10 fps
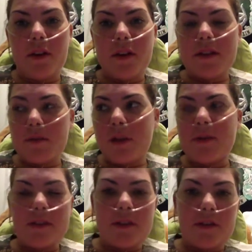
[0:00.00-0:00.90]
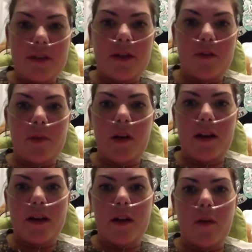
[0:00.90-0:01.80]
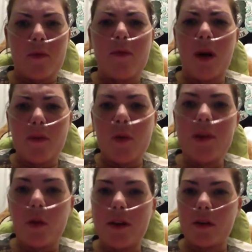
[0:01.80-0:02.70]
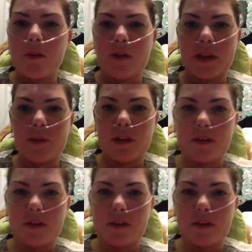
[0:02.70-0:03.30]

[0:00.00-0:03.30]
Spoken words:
Sometimes even if I don't reply, I know I'm normally quite good with Facebook.